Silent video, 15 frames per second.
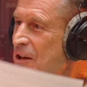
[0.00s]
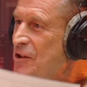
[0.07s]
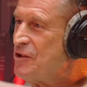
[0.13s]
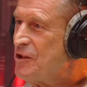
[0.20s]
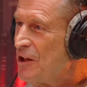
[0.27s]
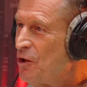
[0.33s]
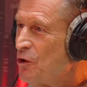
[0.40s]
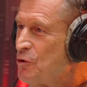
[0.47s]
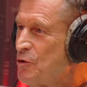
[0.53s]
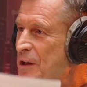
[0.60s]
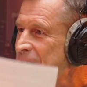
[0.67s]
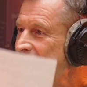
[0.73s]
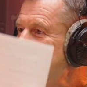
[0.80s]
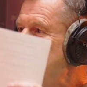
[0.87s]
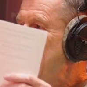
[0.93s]

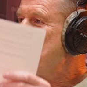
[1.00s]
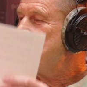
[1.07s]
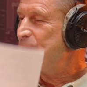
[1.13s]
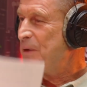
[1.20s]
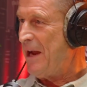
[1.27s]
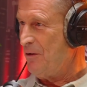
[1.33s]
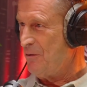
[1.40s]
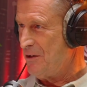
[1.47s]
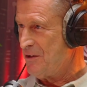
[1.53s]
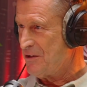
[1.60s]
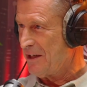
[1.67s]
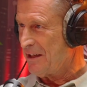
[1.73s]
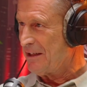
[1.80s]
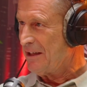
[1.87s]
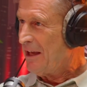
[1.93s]
children and
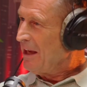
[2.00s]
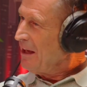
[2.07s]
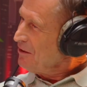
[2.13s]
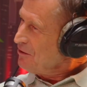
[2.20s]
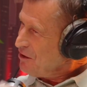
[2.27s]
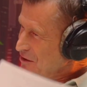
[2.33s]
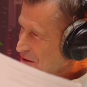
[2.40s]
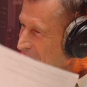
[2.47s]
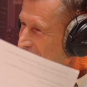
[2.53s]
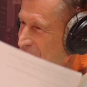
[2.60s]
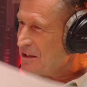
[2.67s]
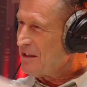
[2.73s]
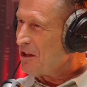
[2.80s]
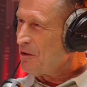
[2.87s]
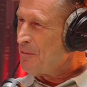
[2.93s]
parenting. Just tell
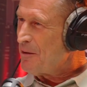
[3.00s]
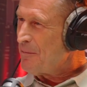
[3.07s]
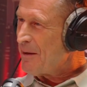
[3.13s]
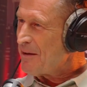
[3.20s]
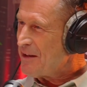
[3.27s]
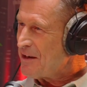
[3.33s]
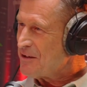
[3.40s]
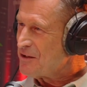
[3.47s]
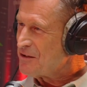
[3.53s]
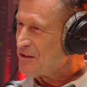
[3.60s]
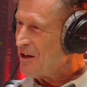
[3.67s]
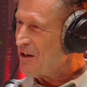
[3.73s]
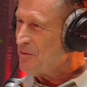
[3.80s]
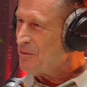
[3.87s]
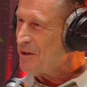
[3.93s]
us a little bit about that to
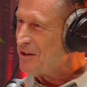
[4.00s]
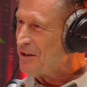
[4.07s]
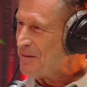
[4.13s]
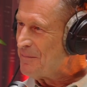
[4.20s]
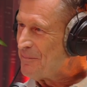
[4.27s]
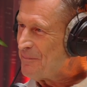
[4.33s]
start with.